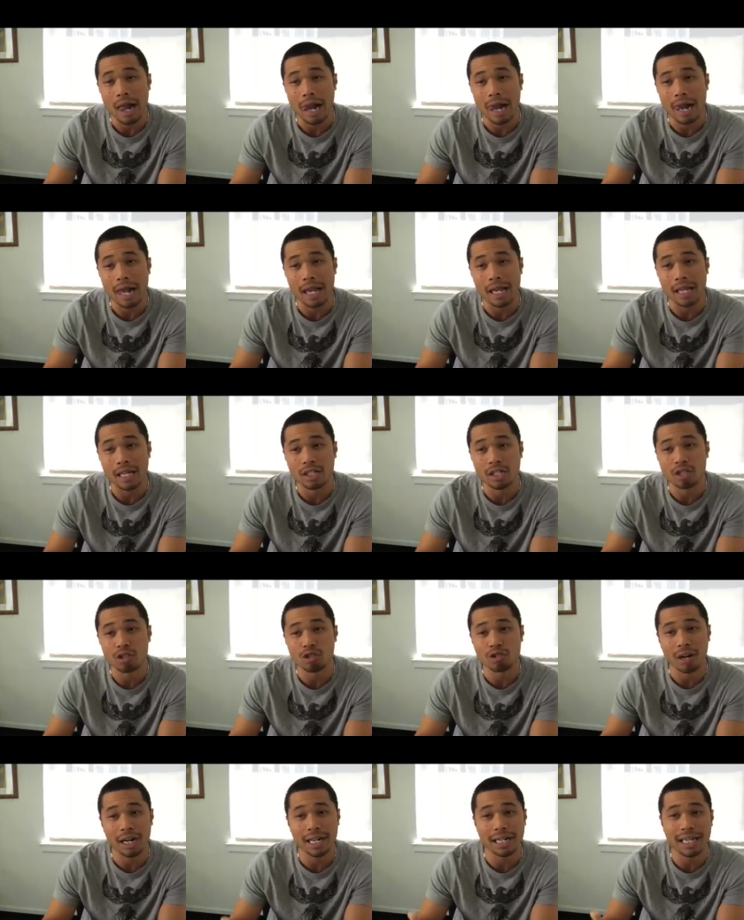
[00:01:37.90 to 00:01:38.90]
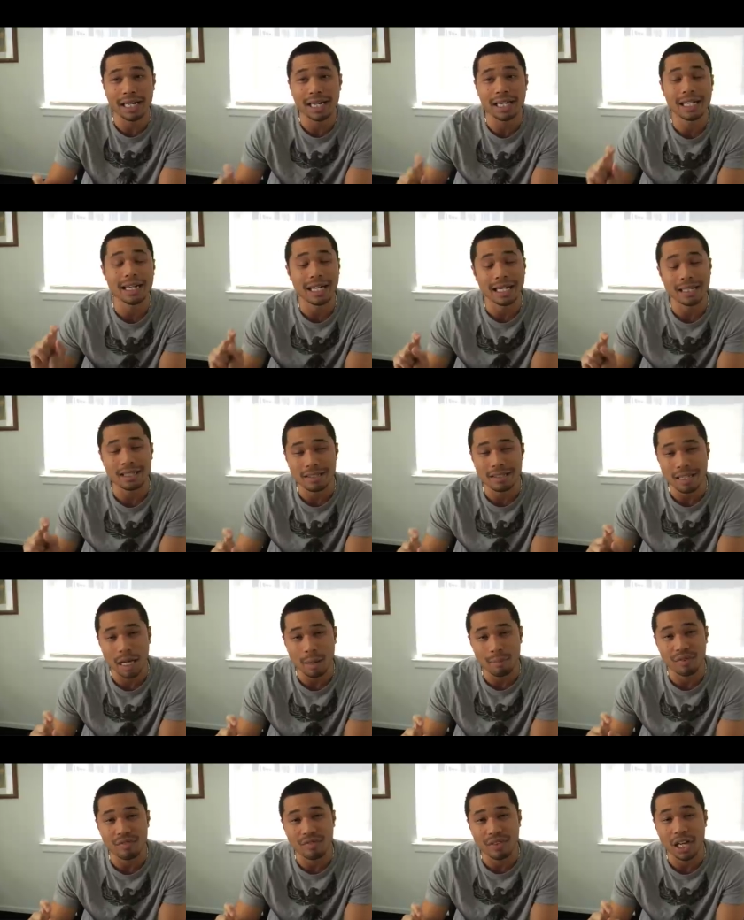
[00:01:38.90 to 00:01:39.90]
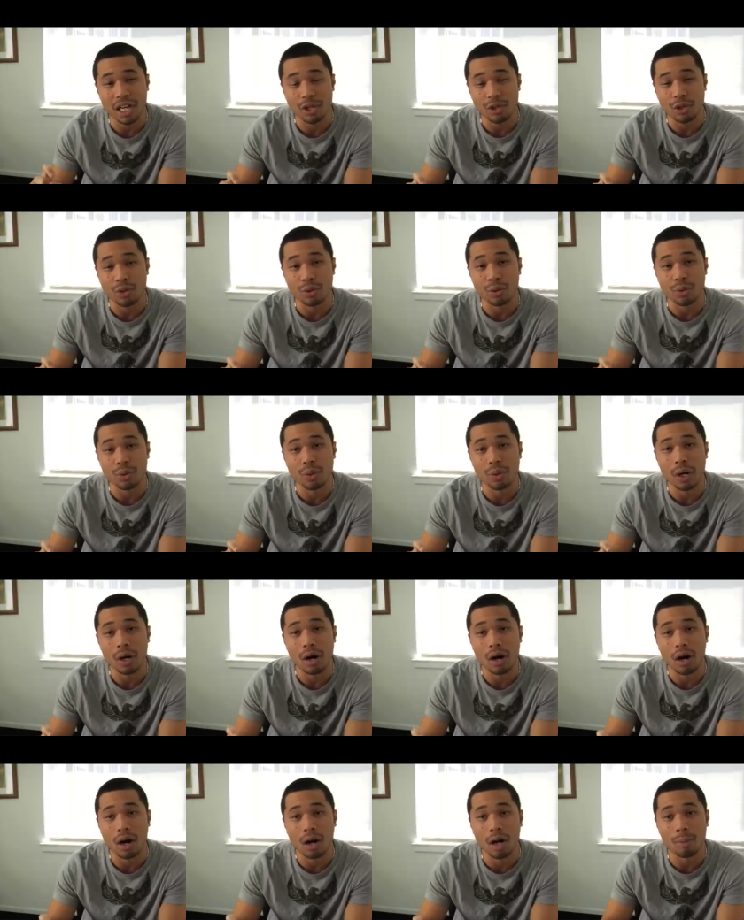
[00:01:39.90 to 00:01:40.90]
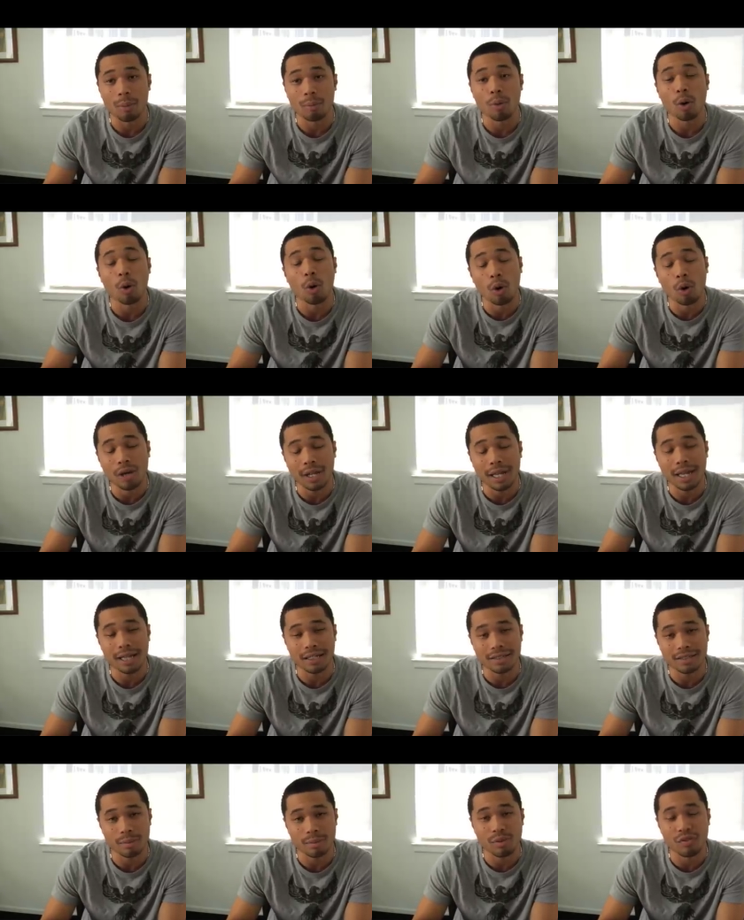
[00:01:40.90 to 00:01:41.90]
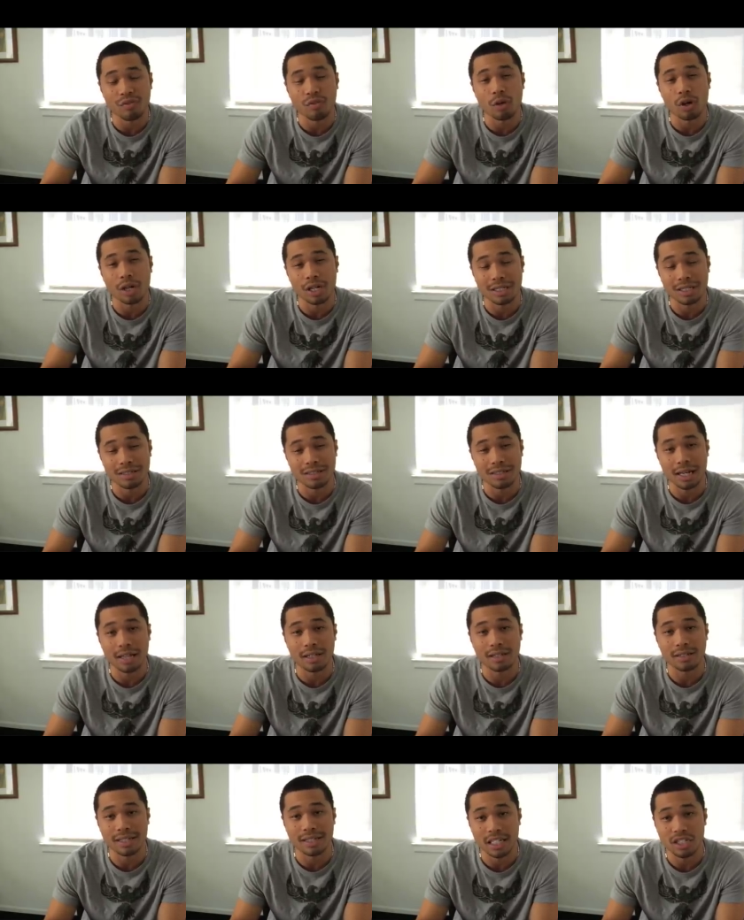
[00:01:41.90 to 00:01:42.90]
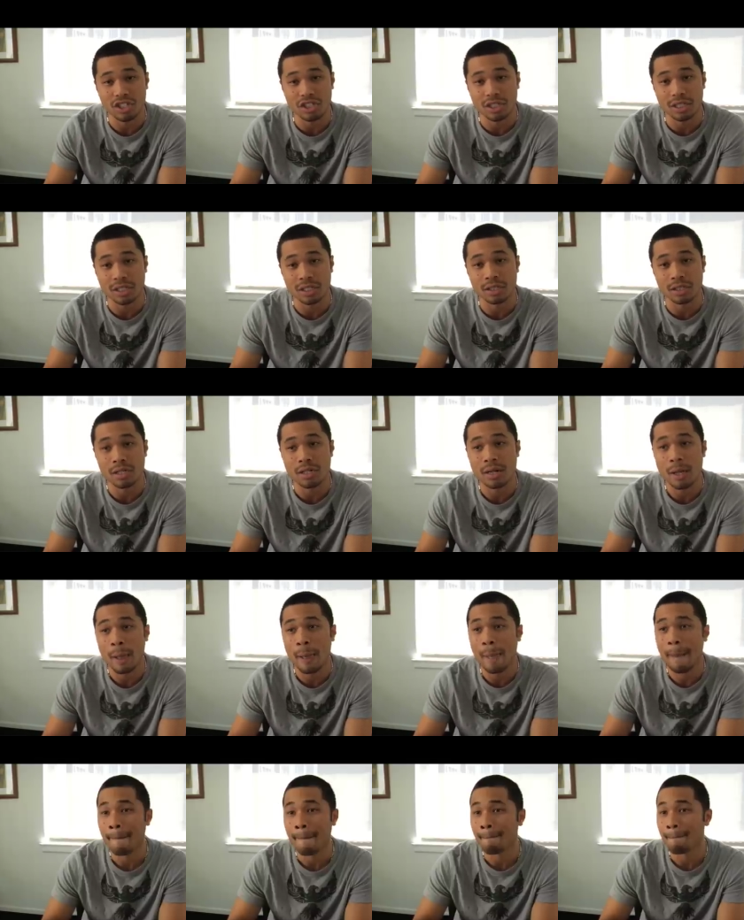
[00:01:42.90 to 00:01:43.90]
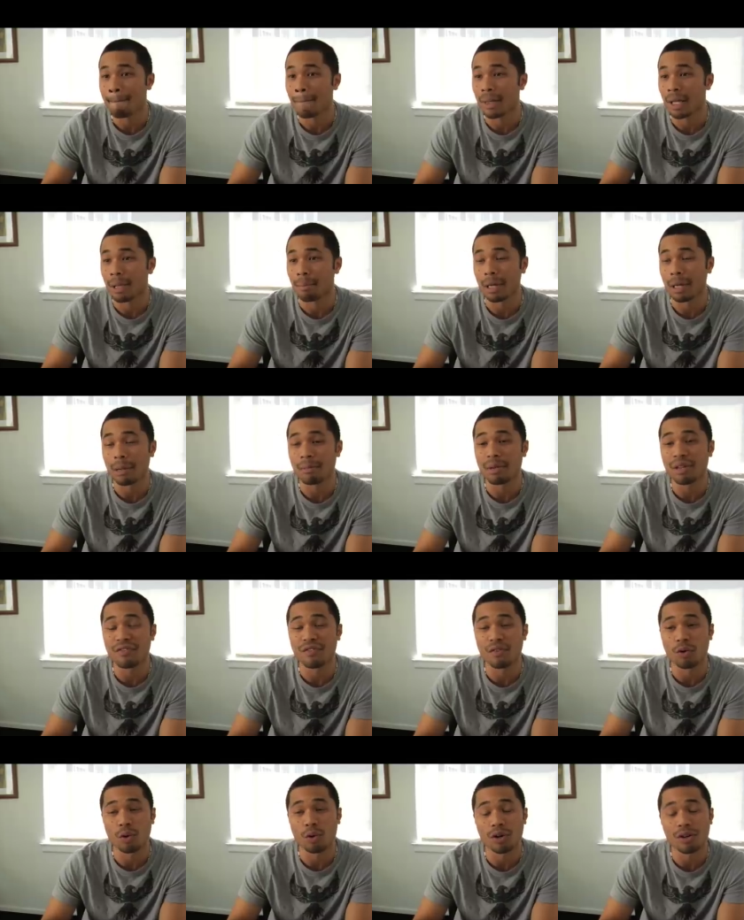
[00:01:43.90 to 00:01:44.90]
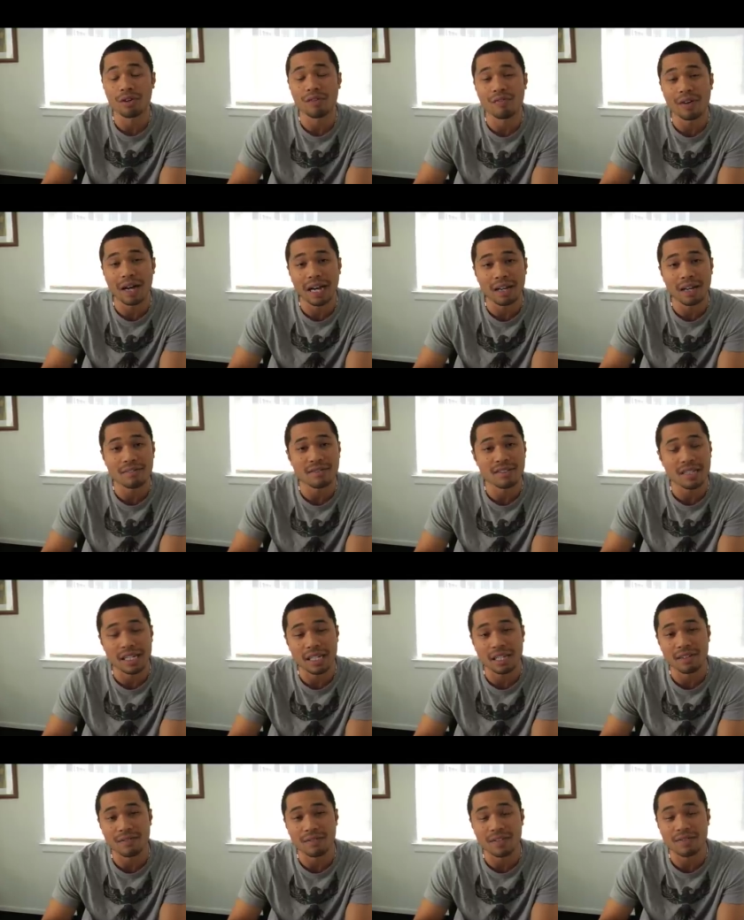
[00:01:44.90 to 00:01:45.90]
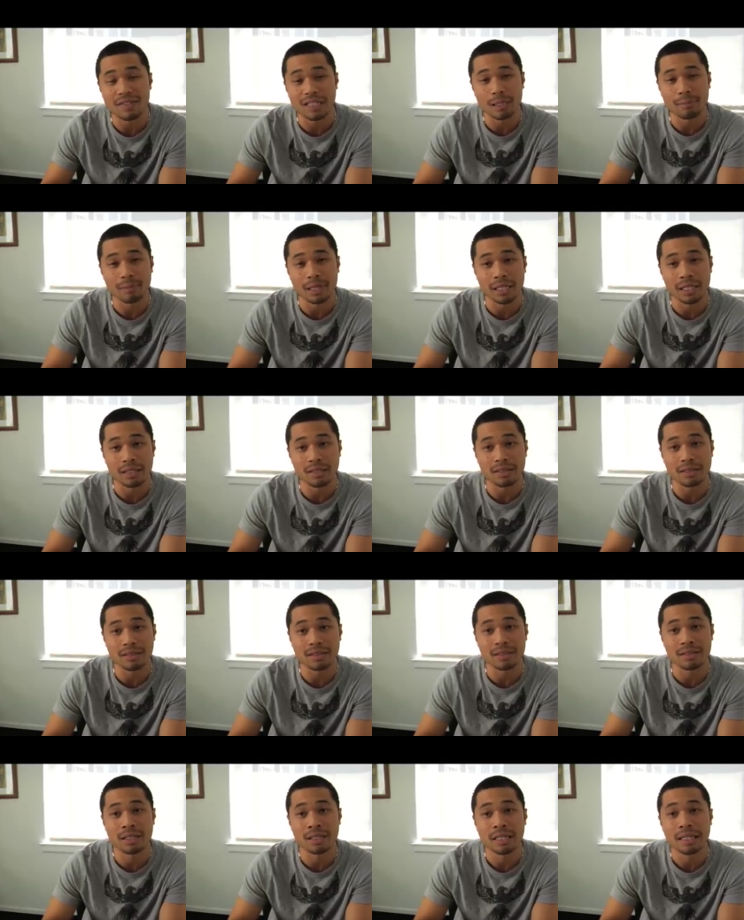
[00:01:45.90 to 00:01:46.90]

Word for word: and try to get in at the top of that U. Um, or like I said before, a consolidation, maybe for 5, 10, 15 minutes,